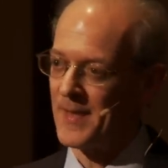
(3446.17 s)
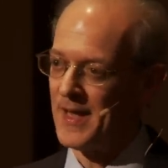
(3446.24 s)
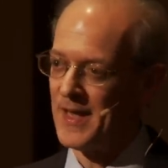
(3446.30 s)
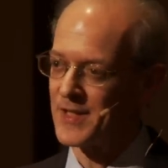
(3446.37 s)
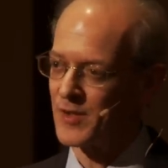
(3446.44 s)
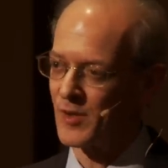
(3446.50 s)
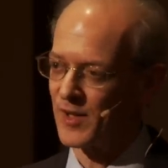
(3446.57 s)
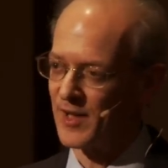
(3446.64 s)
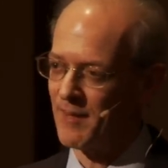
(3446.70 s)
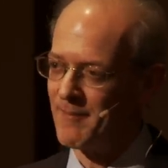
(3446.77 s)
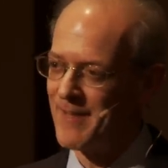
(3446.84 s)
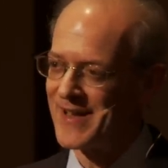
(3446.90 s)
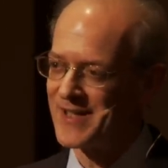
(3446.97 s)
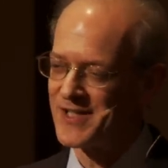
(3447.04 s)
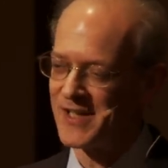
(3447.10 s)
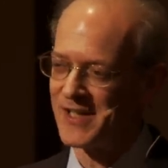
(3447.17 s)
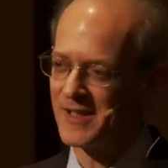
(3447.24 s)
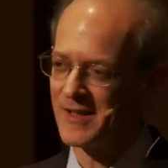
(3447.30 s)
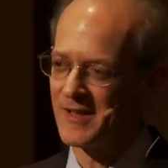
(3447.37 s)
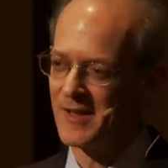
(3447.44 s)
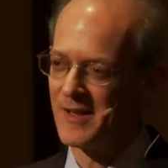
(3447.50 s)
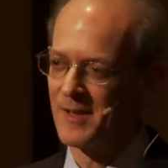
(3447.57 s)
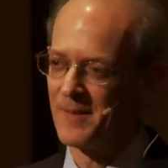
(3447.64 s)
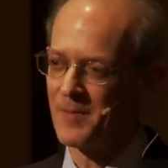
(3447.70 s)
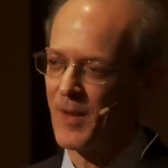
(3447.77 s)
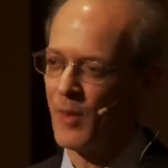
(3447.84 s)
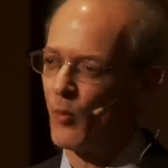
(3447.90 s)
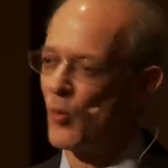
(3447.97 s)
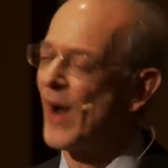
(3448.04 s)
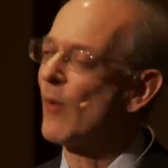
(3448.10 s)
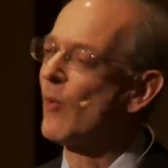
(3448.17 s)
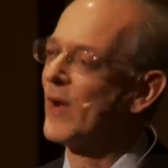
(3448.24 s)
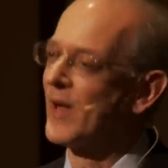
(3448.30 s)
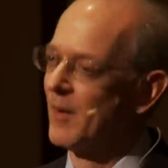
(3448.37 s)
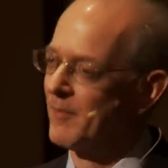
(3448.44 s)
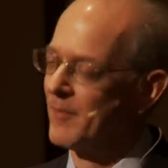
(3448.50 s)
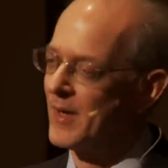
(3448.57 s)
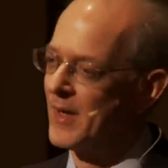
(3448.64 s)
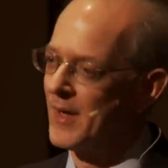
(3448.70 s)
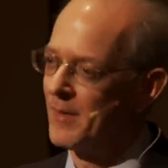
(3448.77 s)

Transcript: It's a lamenting requiem.